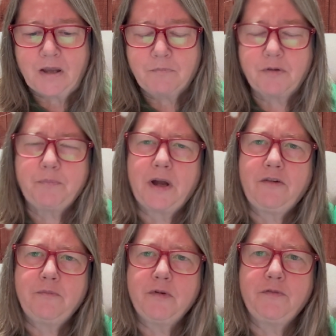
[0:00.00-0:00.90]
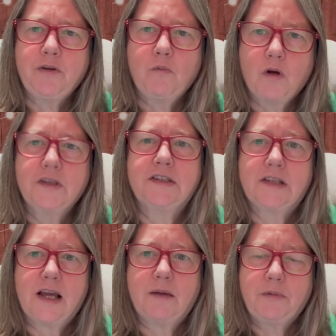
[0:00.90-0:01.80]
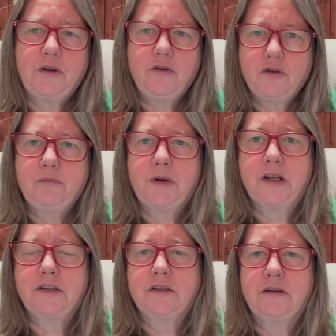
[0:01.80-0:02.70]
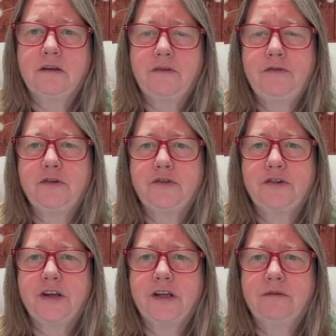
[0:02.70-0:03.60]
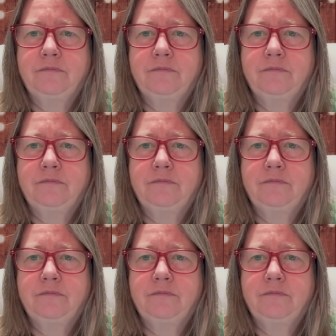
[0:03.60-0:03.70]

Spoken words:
But by removing one slab, you could plant a fruit tree.